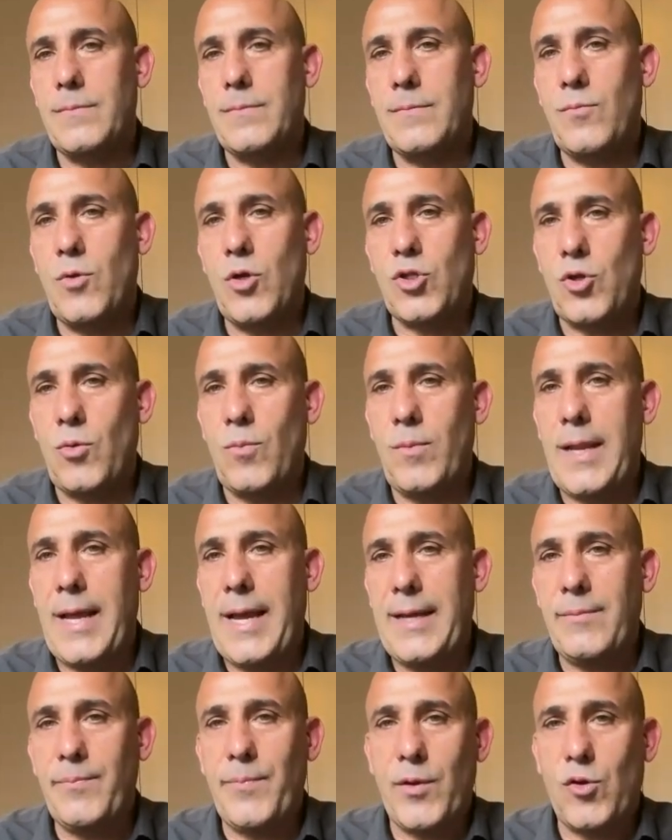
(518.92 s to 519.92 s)
Bottom
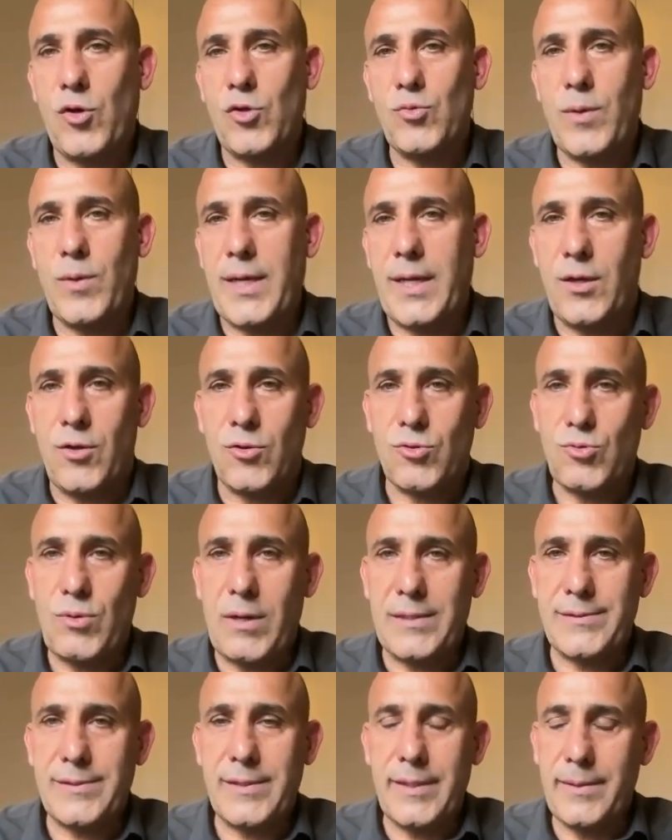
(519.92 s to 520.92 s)
line, because we cannot
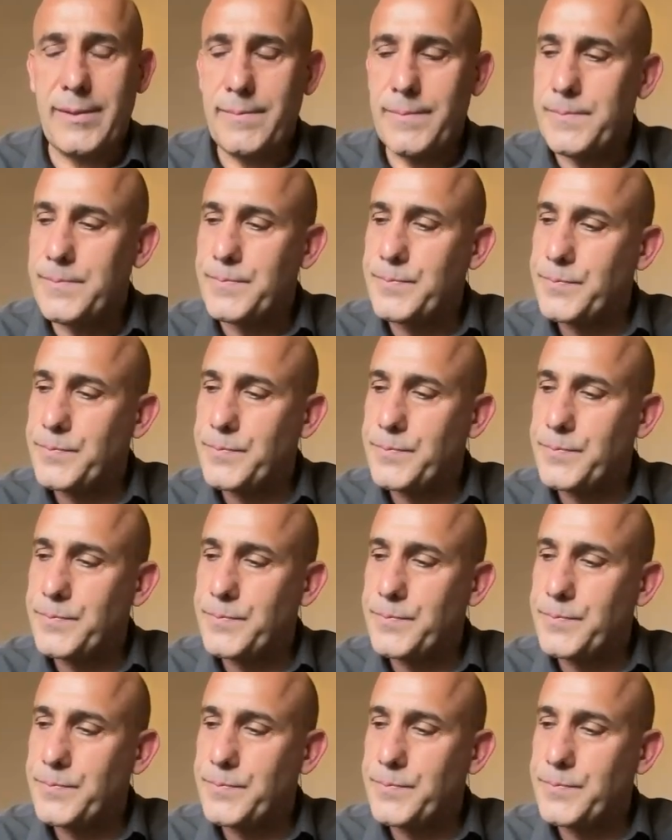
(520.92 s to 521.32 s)
trust them,